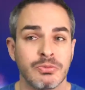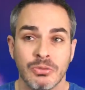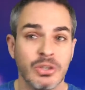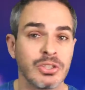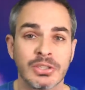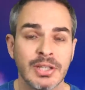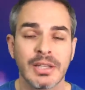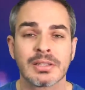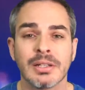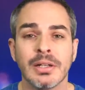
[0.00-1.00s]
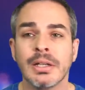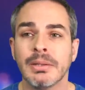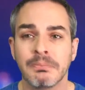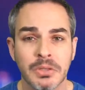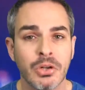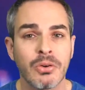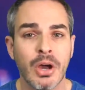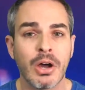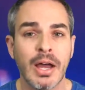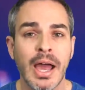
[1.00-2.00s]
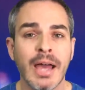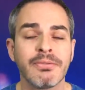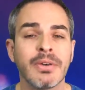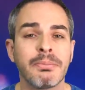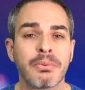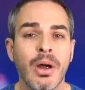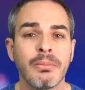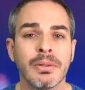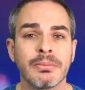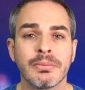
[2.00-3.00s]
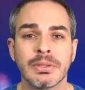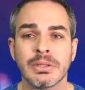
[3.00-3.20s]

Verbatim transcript: not just Tesla, you know, have a problem